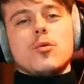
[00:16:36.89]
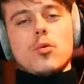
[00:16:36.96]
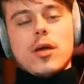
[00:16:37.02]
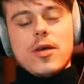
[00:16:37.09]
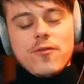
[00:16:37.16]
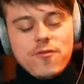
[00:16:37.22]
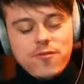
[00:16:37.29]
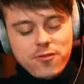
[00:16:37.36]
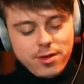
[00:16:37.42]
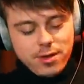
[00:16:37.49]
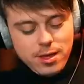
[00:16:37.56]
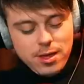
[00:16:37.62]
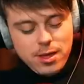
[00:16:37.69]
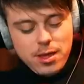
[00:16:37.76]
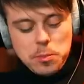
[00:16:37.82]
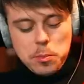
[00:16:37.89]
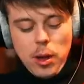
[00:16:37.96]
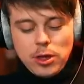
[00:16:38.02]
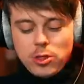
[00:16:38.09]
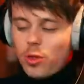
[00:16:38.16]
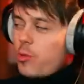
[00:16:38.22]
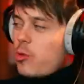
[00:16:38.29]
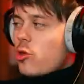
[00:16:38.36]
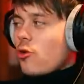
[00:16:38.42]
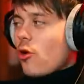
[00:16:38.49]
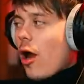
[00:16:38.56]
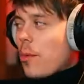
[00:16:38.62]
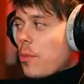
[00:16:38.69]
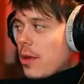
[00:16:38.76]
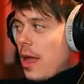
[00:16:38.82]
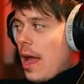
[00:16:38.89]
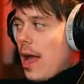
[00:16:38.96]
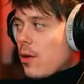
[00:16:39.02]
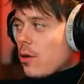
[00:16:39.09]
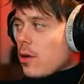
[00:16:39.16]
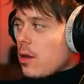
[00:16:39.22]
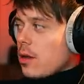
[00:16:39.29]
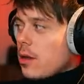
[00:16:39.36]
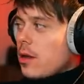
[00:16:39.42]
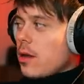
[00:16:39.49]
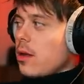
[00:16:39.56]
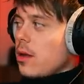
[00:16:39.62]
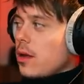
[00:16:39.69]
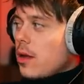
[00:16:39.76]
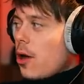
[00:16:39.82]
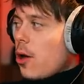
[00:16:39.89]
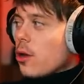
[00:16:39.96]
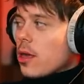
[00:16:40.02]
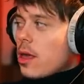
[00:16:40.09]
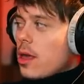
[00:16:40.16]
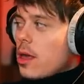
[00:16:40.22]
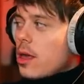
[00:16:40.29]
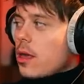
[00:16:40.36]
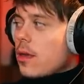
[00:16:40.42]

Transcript: with my subscriber count on it.